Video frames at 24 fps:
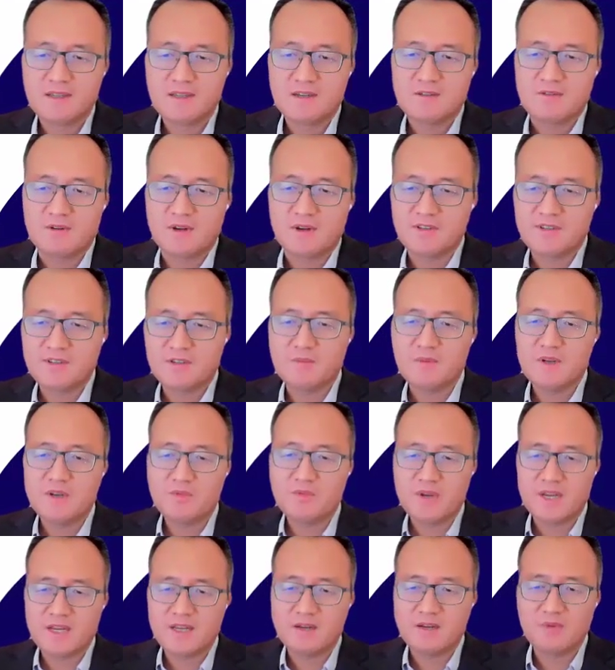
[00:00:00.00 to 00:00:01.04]
Right? So many
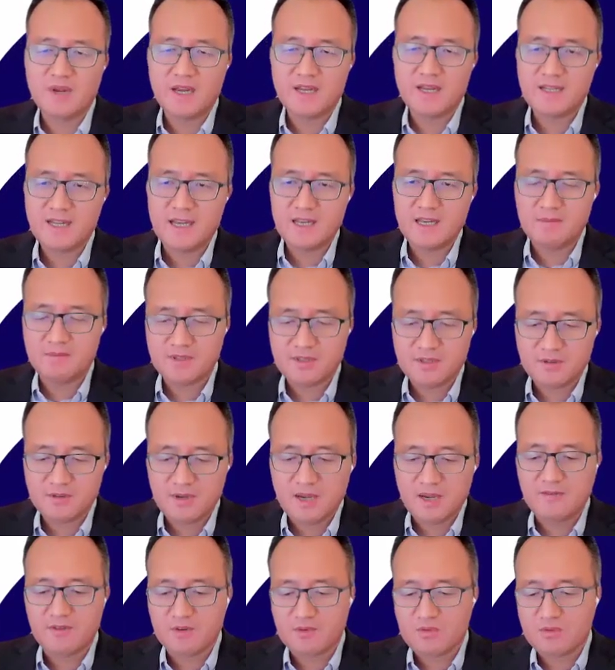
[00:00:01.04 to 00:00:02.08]
red tapes you
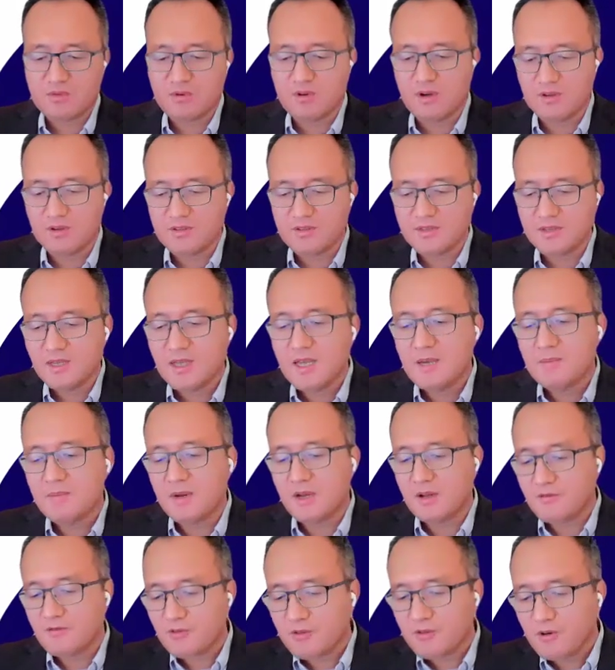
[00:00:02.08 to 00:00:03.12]
have to cross. But
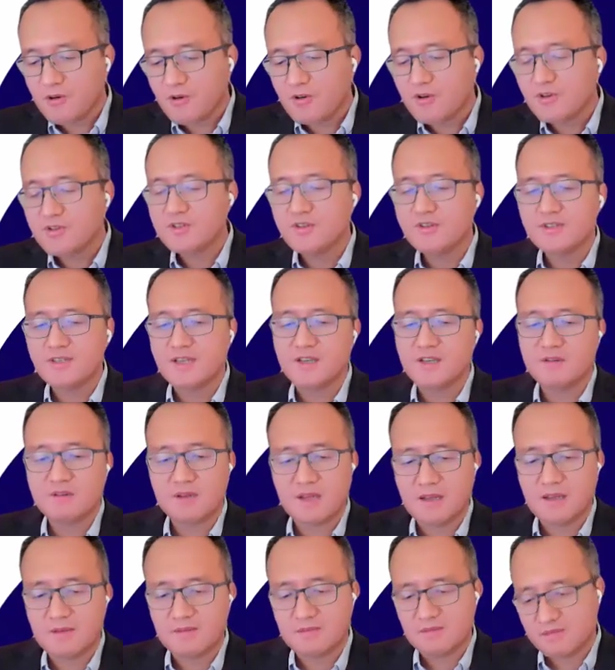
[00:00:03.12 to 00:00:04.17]
of course, you say you
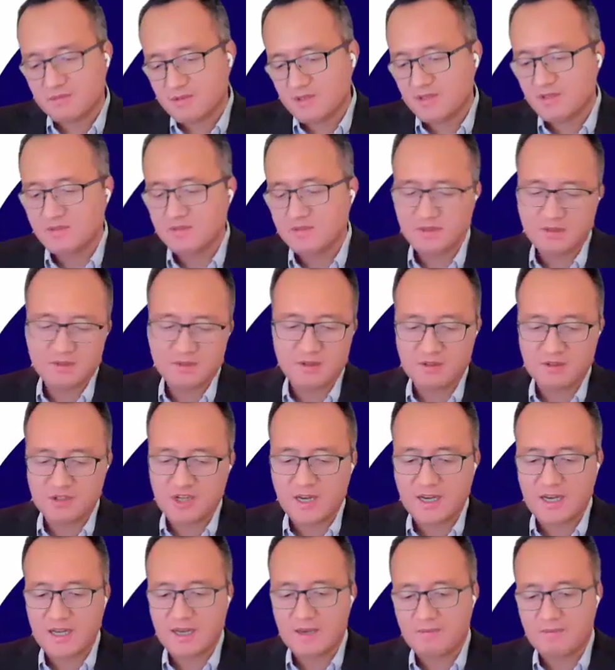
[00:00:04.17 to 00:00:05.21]
can,
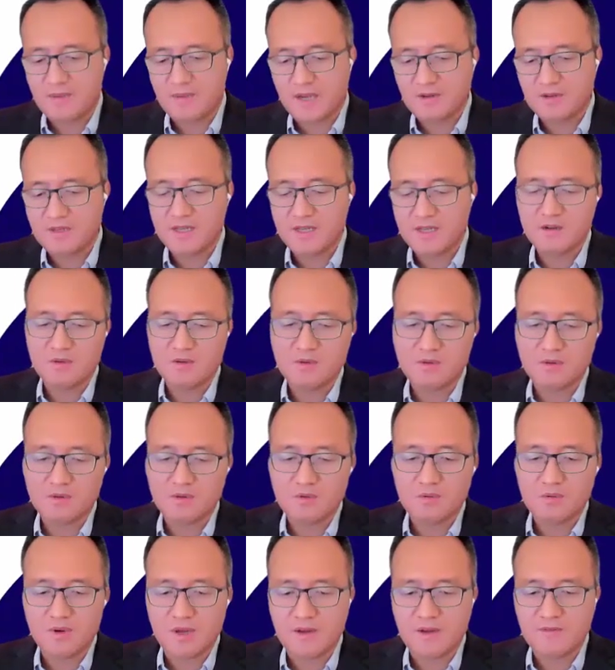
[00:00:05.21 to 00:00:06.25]
China Biotech or
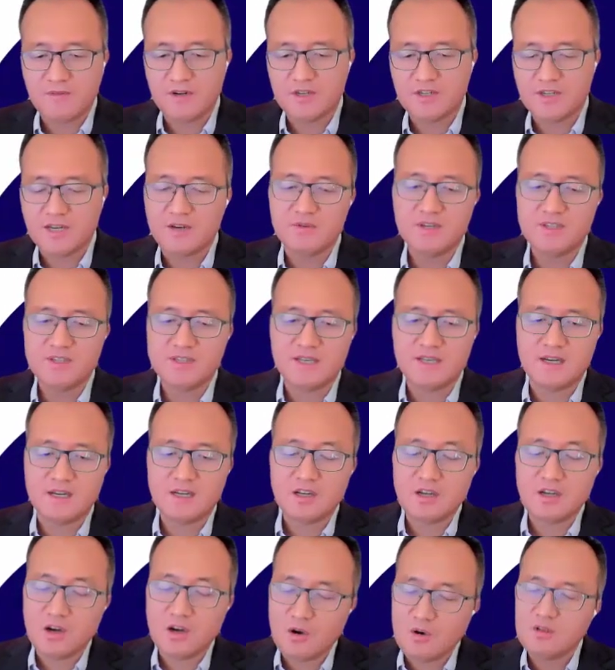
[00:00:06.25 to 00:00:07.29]
whoever generates some
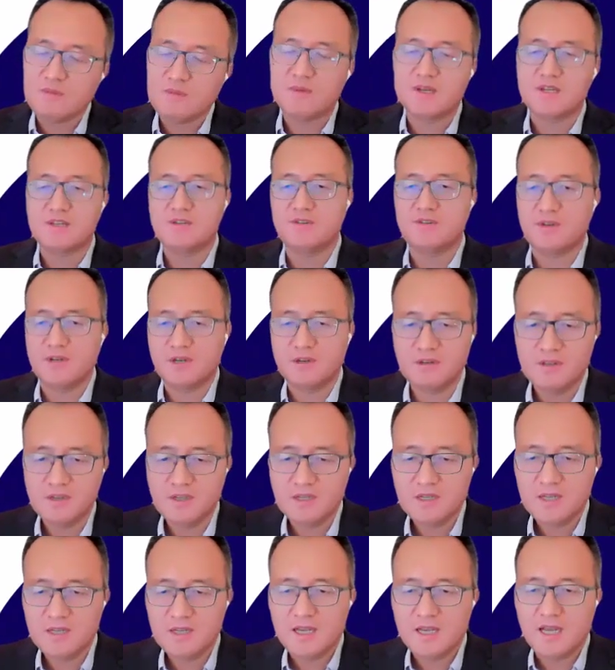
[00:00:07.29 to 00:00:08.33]
code material
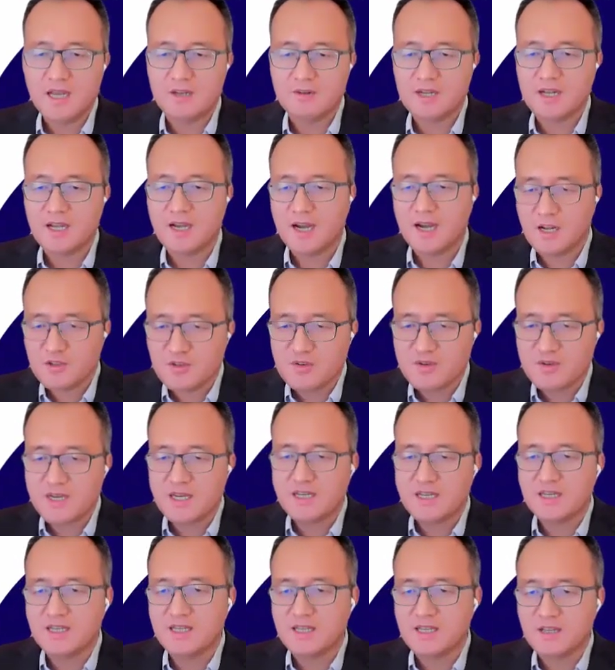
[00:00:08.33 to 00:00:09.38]
and you conjugate
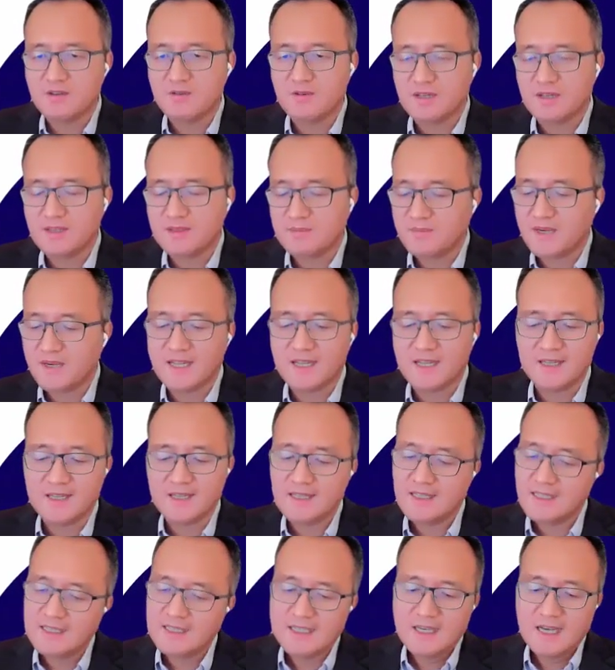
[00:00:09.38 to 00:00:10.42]
in the US. But
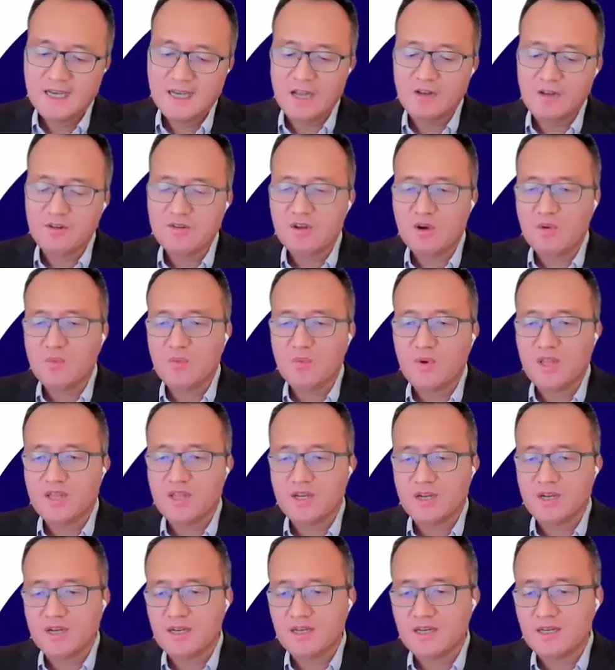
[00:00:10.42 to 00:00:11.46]
I don't know
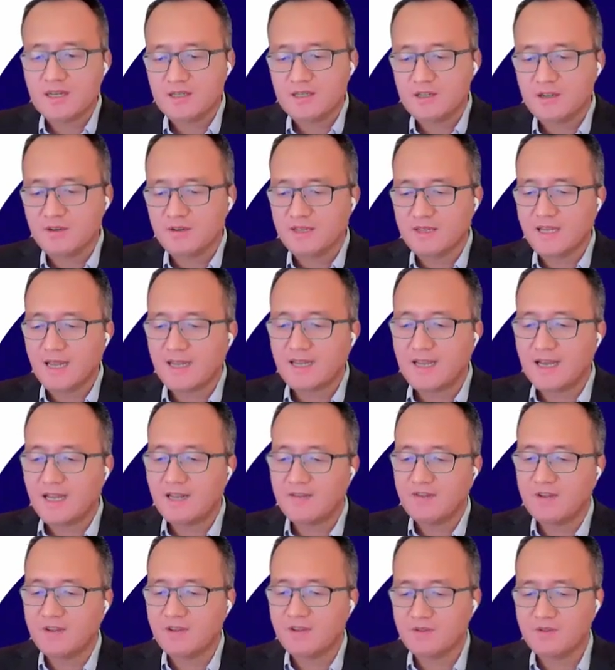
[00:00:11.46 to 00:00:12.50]
whether, that kind
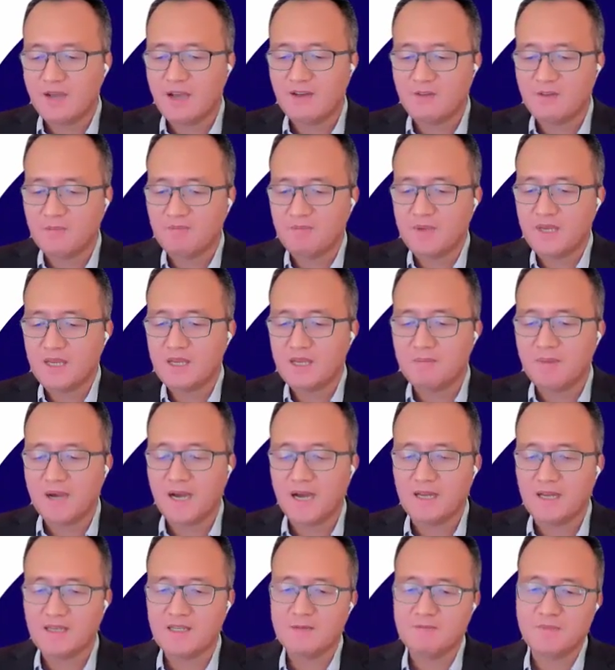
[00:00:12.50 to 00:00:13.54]
of you have a big
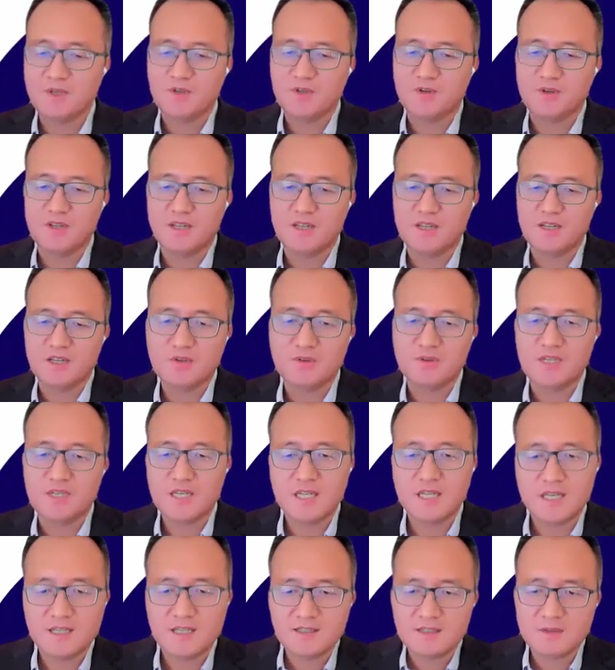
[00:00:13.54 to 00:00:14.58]
pond between the two
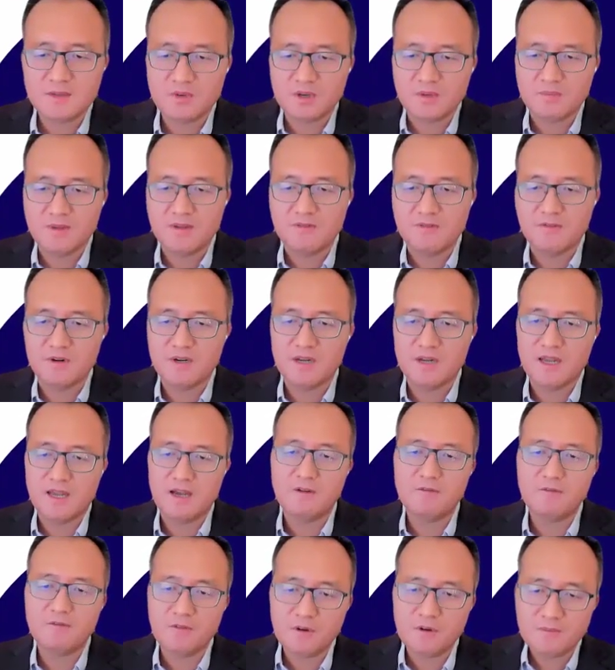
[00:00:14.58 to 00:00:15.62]
teams would be very
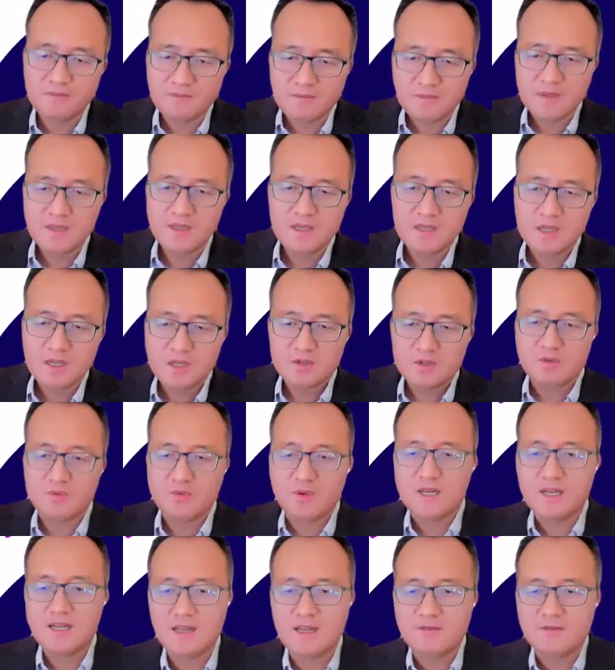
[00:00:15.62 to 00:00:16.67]
helpful to
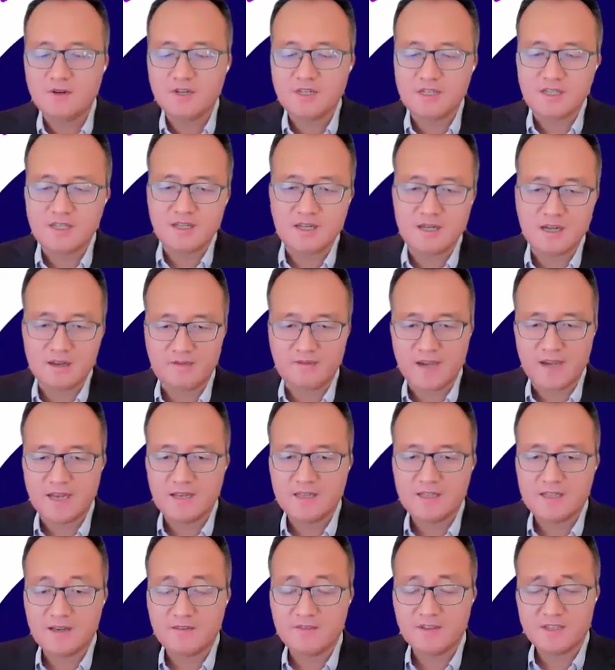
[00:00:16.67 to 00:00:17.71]
really leverage their
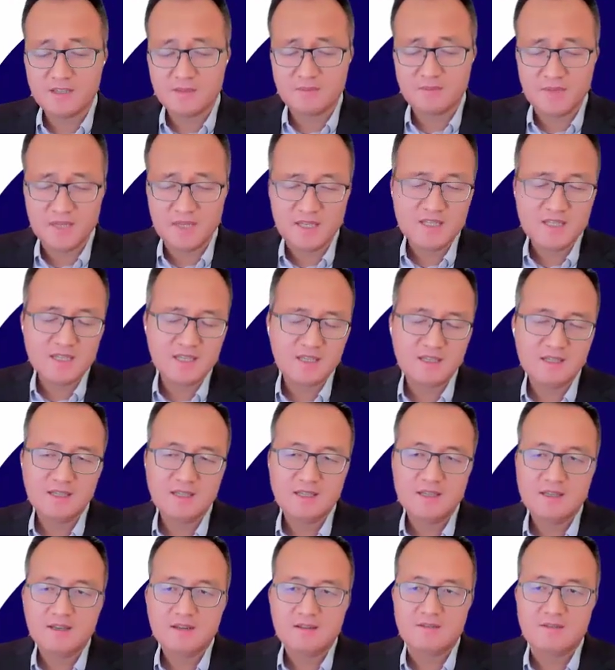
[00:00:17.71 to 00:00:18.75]
advantage of speed,
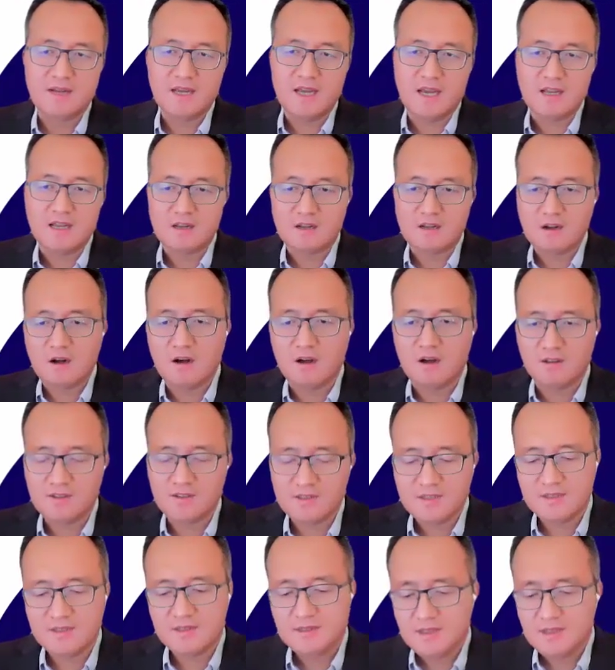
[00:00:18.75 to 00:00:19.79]
right, and
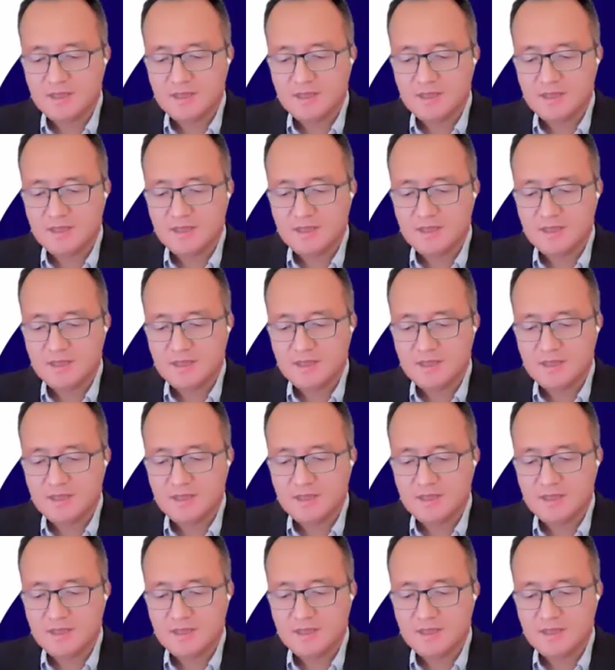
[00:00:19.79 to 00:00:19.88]
cost.